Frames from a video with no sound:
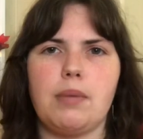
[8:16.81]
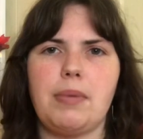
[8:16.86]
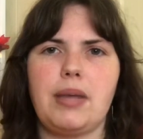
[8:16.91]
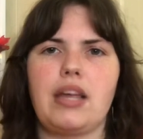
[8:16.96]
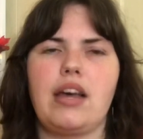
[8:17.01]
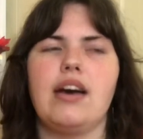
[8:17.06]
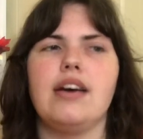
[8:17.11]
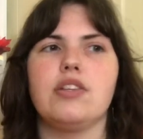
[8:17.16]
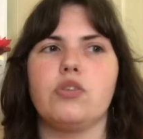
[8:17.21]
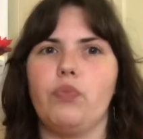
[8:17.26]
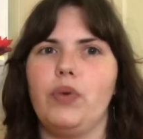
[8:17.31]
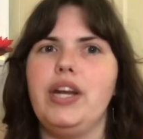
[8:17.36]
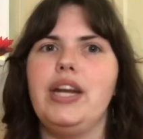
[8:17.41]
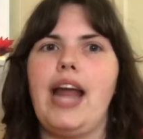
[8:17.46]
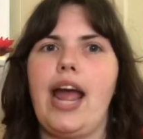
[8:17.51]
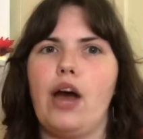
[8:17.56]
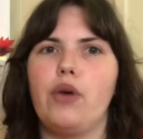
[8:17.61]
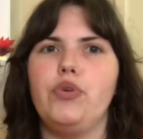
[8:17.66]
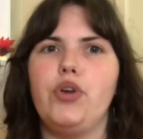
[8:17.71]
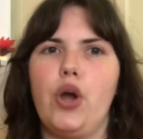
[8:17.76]
because we
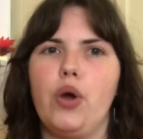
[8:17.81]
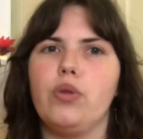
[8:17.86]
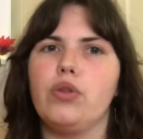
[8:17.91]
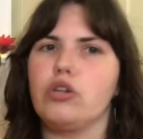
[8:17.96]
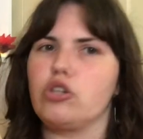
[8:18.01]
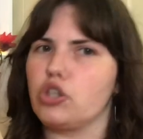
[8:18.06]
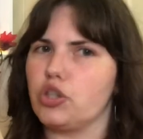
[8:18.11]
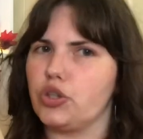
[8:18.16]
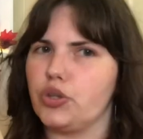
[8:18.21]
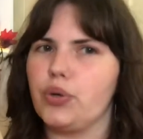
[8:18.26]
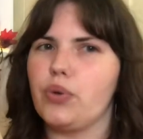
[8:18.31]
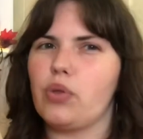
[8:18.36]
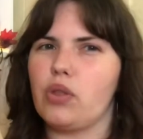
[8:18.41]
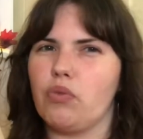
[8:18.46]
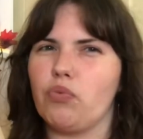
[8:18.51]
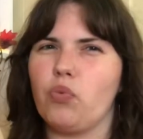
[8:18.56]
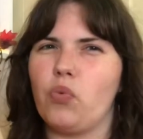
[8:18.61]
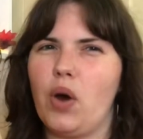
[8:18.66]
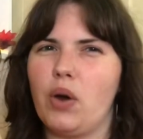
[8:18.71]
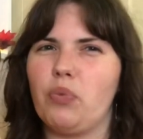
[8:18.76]
now know the truth
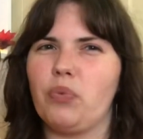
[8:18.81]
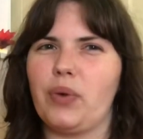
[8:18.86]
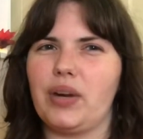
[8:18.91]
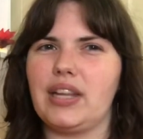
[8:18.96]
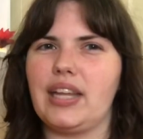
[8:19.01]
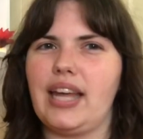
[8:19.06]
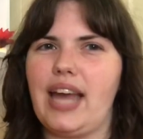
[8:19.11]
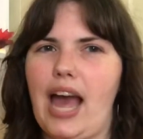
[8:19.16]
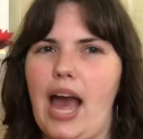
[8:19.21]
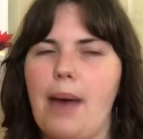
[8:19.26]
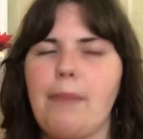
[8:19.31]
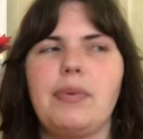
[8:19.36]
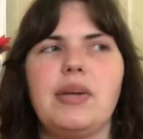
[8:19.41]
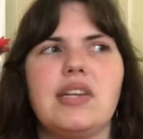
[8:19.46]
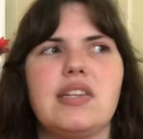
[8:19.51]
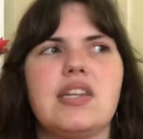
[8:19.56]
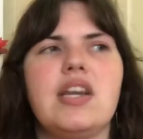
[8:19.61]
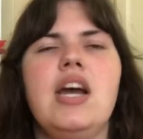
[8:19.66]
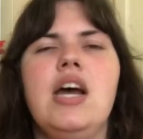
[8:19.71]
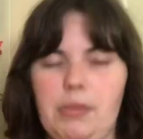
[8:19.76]
of what really
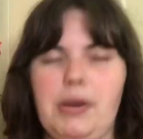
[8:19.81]
happened.